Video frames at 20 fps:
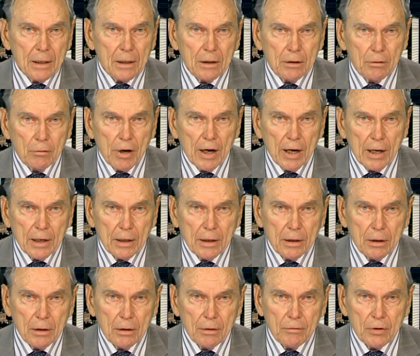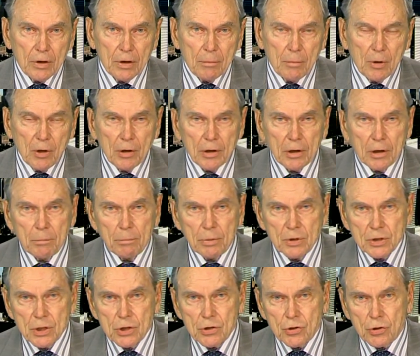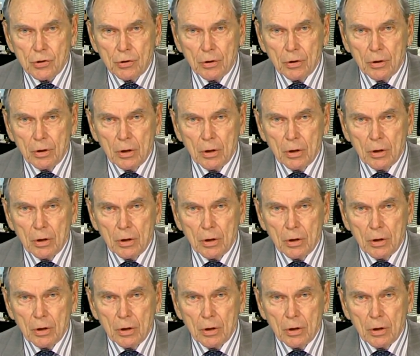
Iran of the American position.